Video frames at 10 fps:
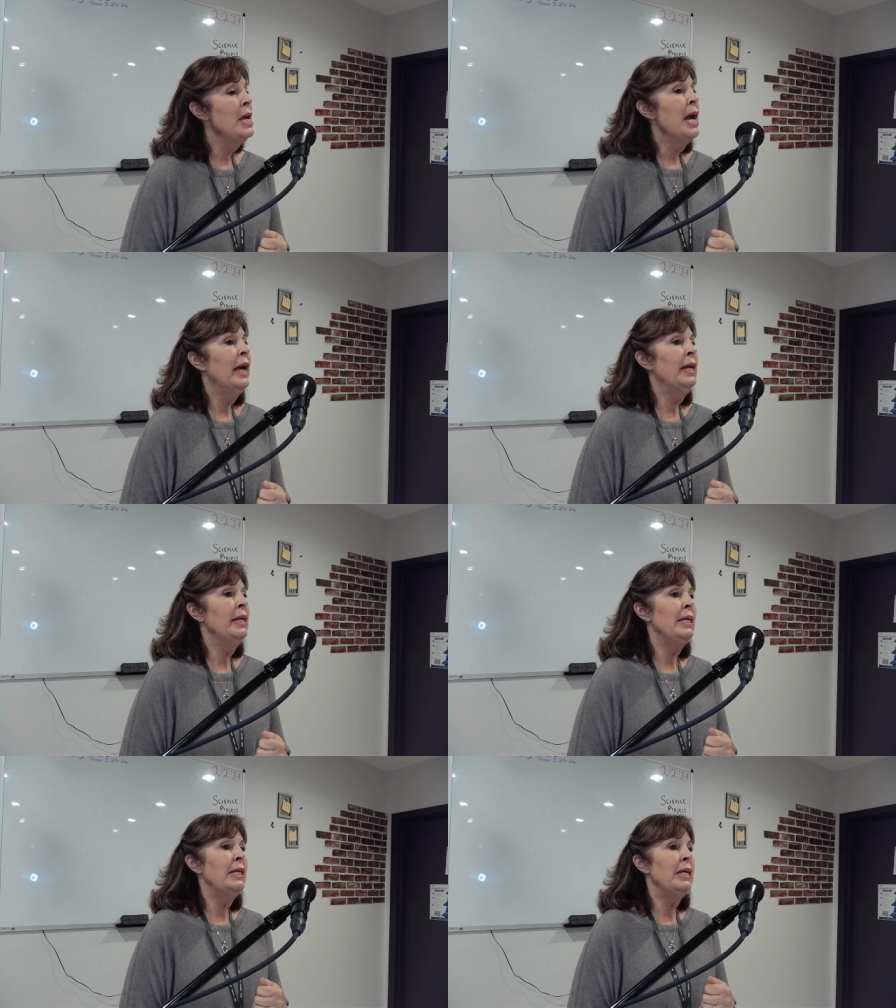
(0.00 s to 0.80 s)

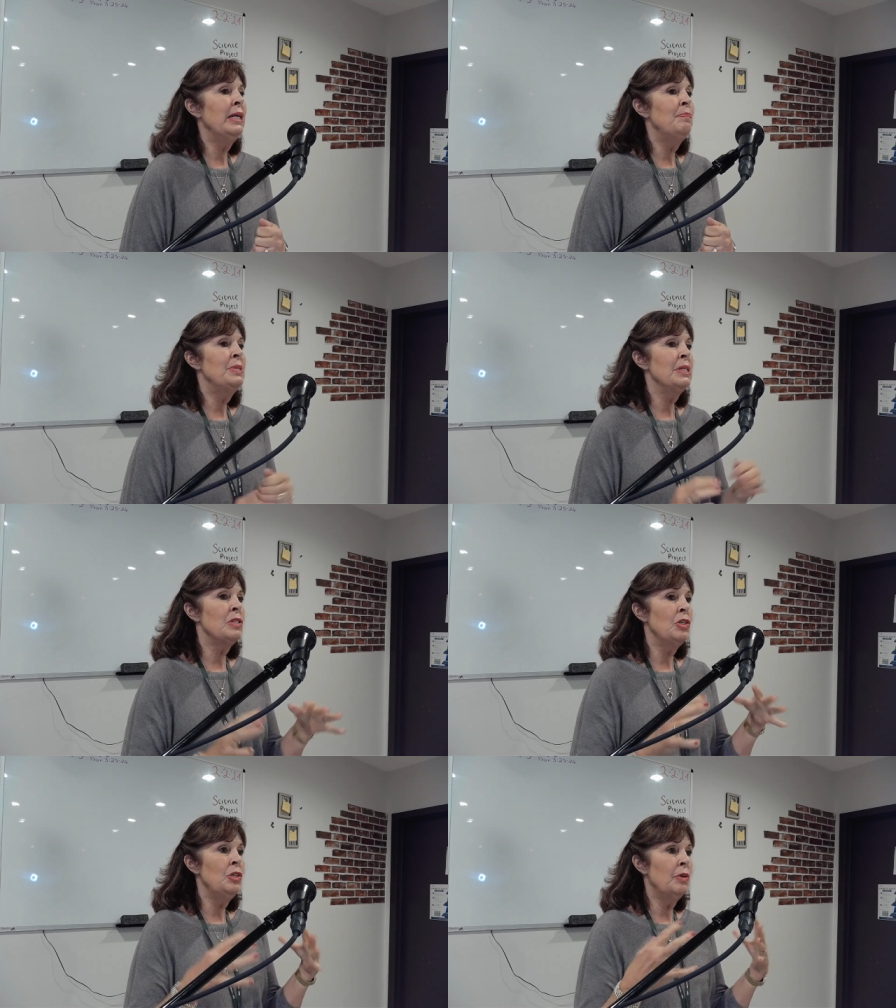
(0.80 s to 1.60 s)
and he keeps it
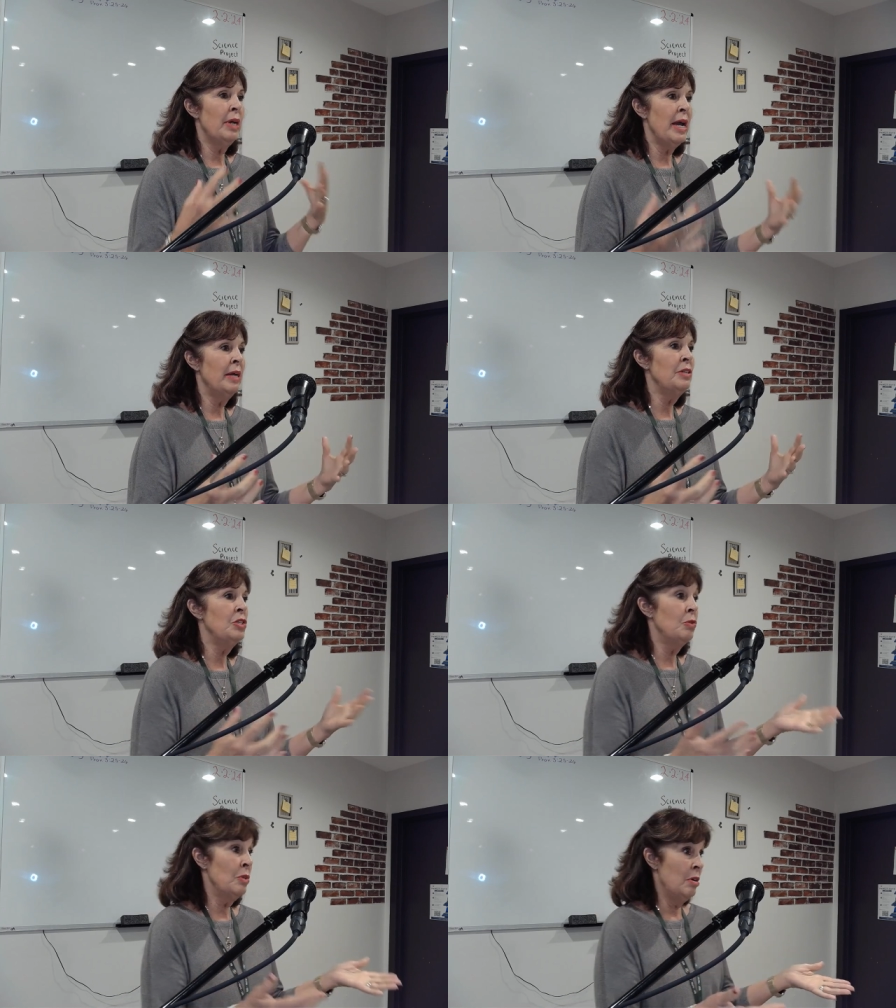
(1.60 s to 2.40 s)
so you could hand it
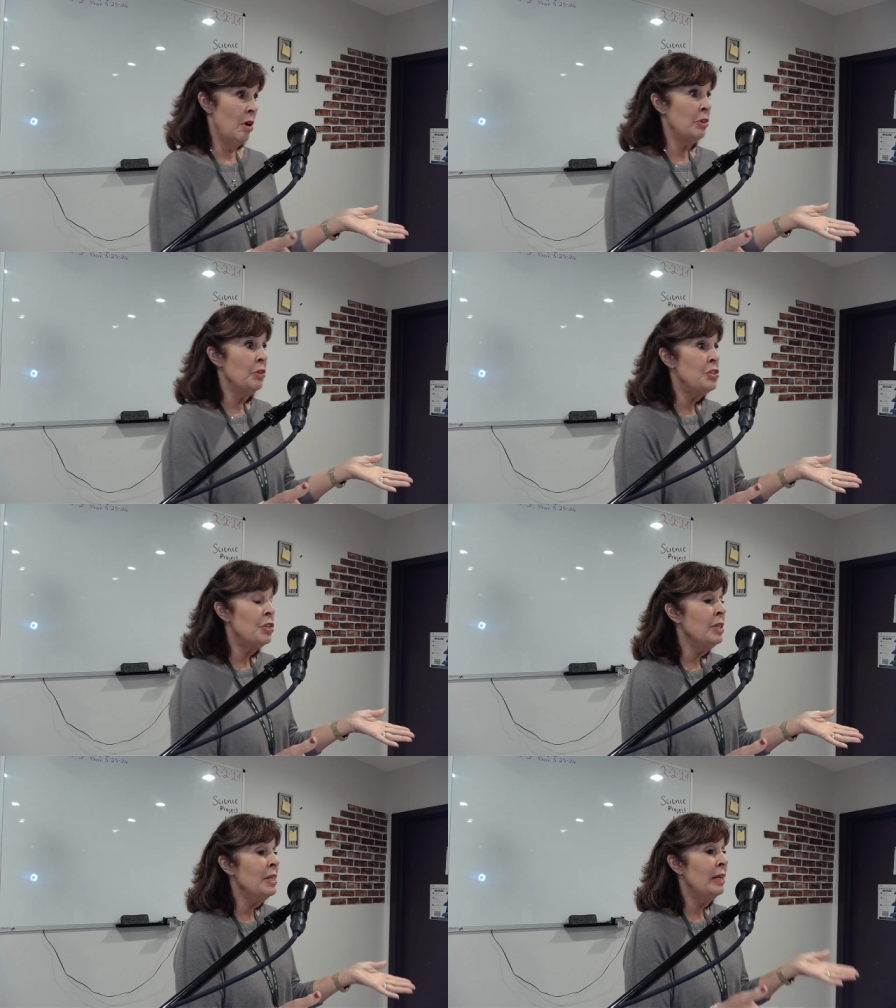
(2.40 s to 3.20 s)
to a
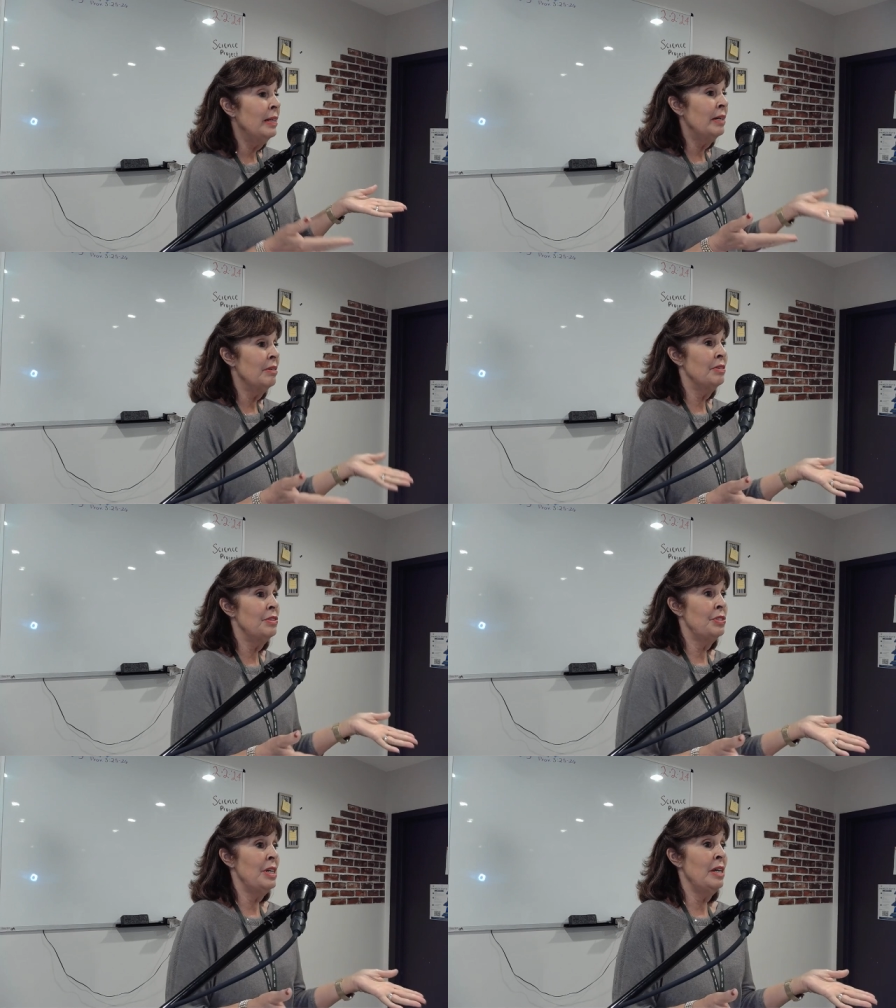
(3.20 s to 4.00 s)
non-Christian and they could
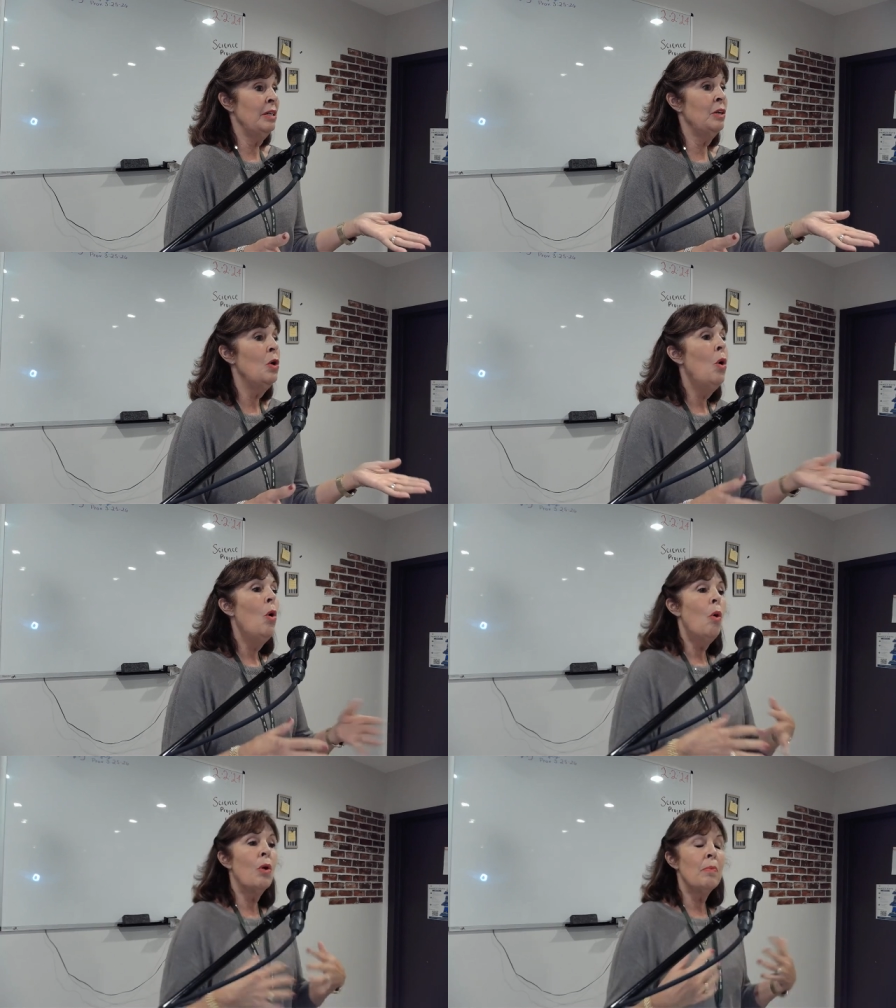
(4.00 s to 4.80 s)
understand it,
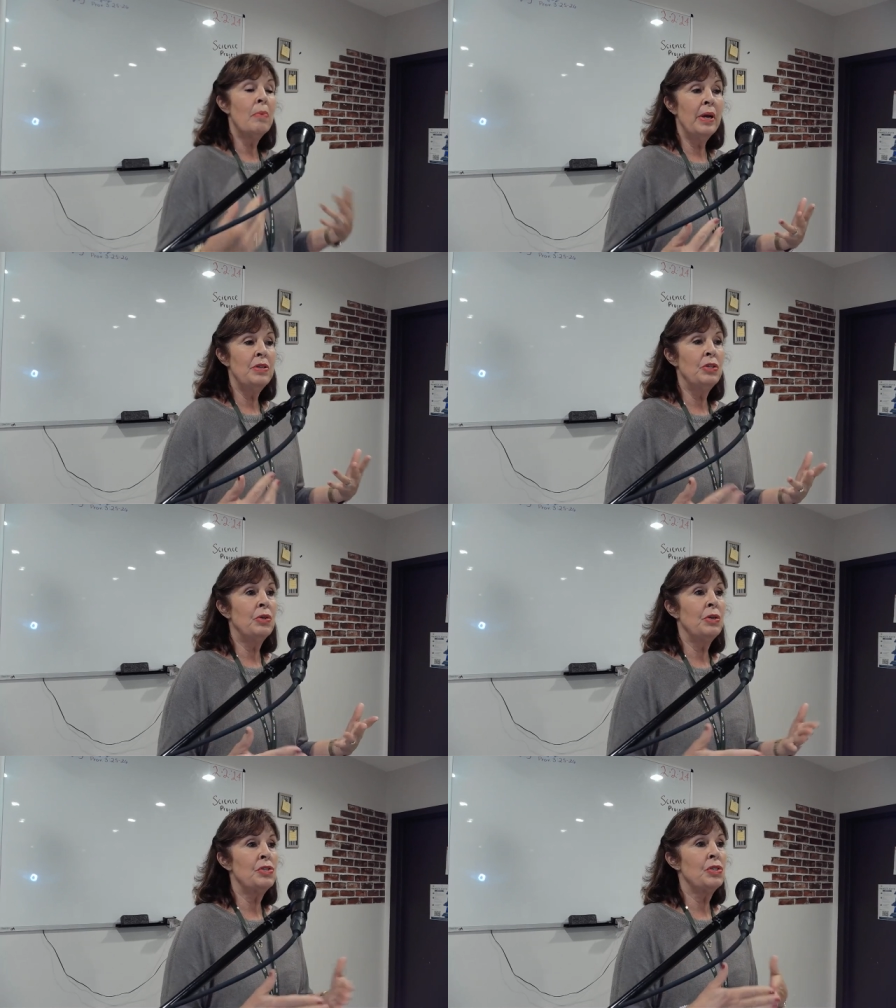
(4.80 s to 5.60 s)
or a brand new
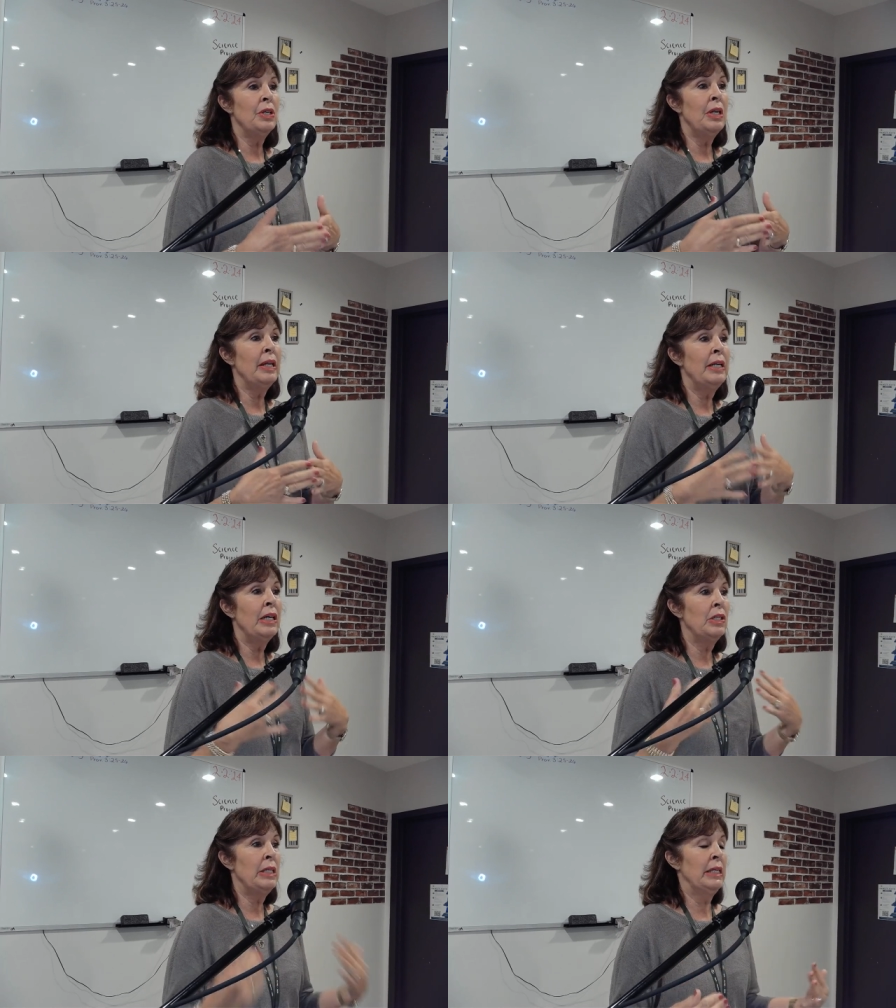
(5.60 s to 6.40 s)
Christian and they
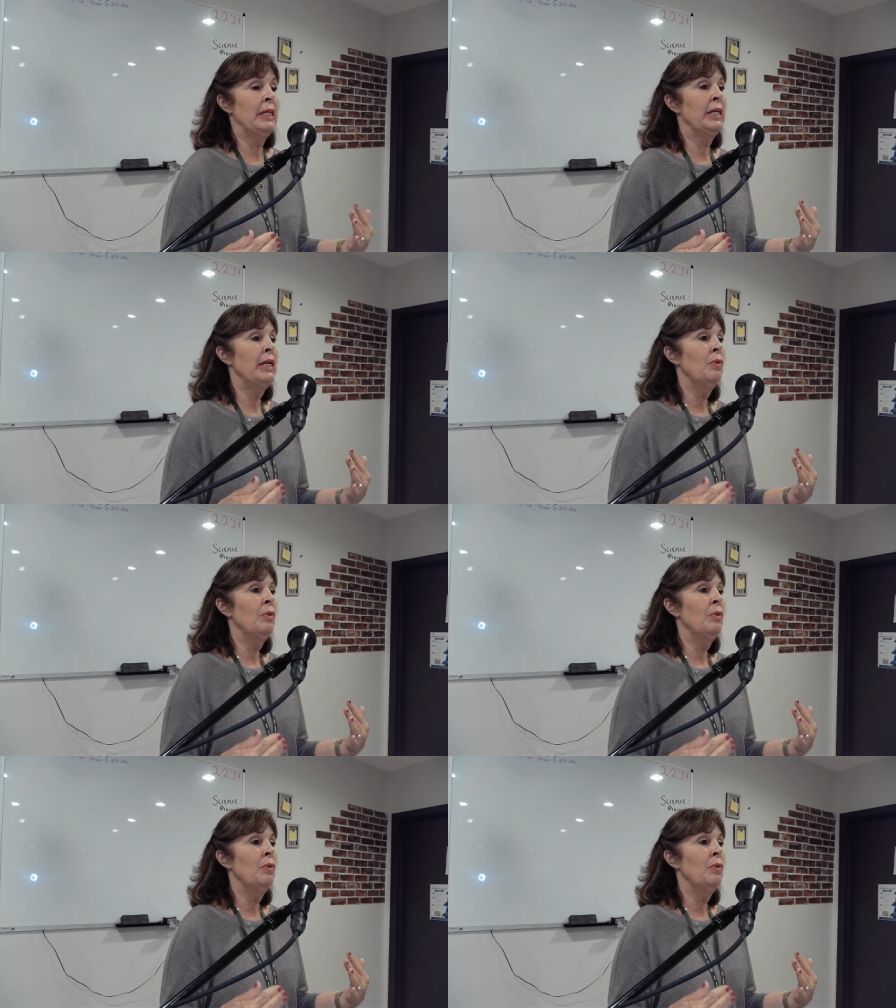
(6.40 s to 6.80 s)
could get it.